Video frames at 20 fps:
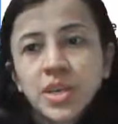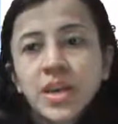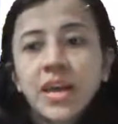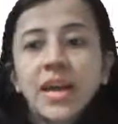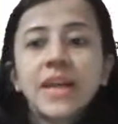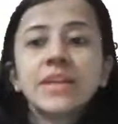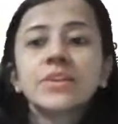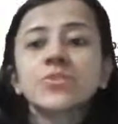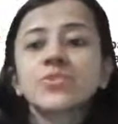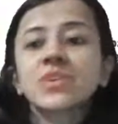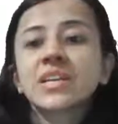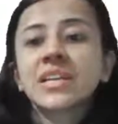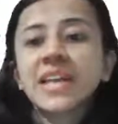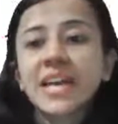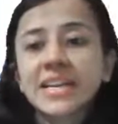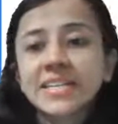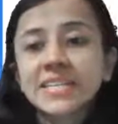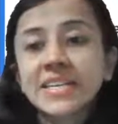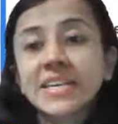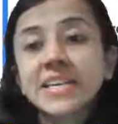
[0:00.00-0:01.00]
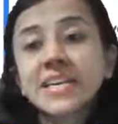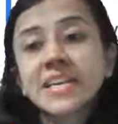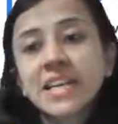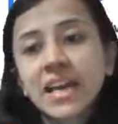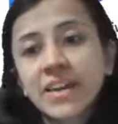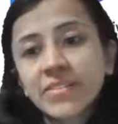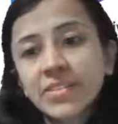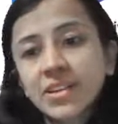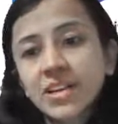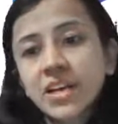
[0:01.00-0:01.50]
And you can attend
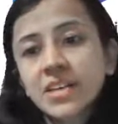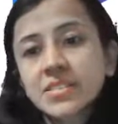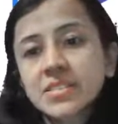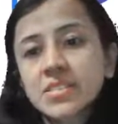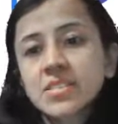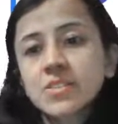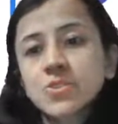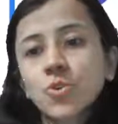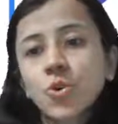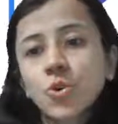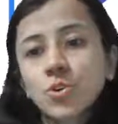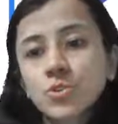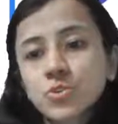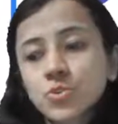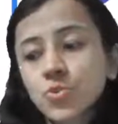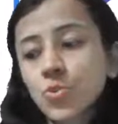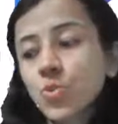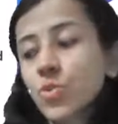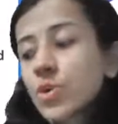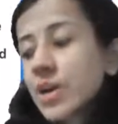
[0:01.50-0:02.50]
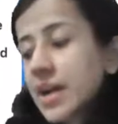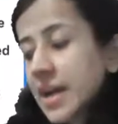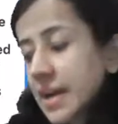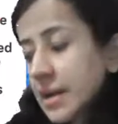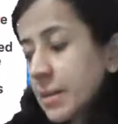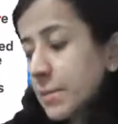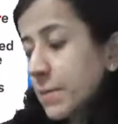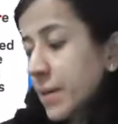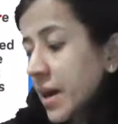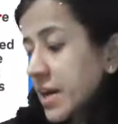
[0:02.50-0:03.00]
live classes also
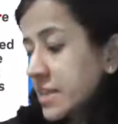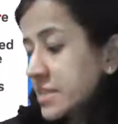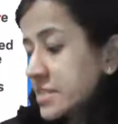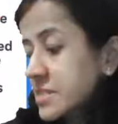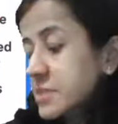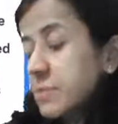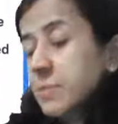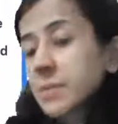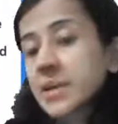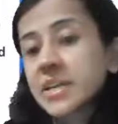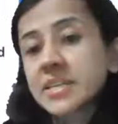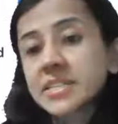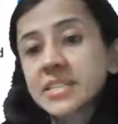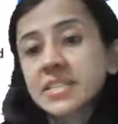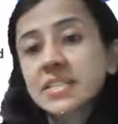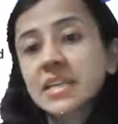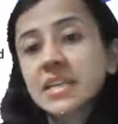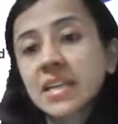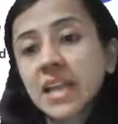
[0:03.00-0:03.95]
and participate in the